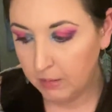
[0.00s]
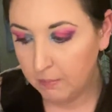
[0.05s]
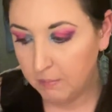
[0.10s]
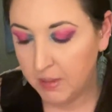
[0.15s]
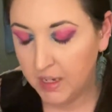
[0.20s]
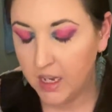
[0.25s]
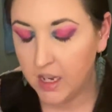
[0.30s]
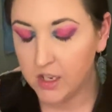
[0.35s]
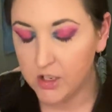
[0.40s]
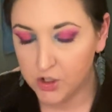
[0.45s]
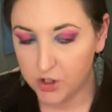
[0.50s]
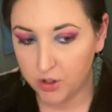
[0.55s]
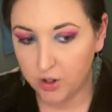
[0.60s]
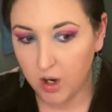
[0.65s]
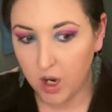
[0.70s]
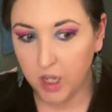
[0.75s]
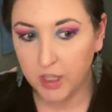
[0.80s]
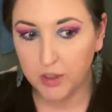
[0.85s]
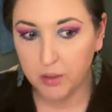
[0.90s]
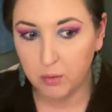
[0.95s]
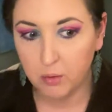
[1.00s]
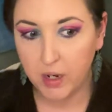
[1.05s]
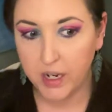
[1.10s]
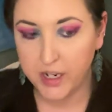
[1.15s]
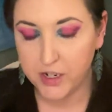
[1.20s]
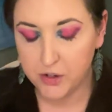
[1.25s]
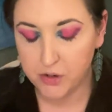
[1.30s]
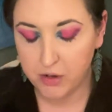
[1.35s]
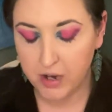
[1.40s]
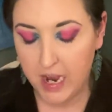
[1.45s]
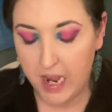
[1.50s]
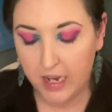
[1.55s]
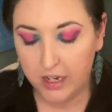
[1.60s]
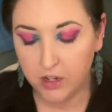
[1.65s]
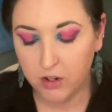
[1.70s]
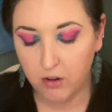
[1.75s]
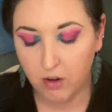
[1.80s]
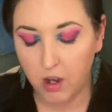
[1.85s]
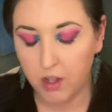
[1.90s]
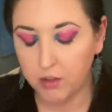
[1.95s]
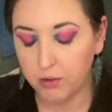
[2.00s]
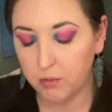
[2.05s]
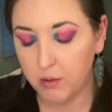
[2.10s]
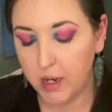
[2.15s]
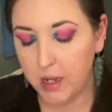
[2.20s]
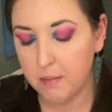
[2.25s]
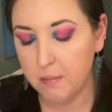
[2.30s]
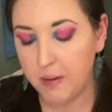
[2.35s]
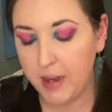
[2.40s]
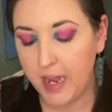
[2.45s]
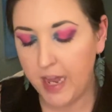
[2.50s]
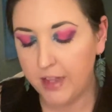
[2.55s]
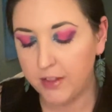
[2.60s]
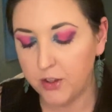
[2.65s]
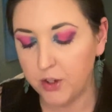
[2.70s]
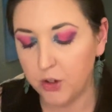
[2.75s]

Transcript: Because you're on the right track, you're on the right path,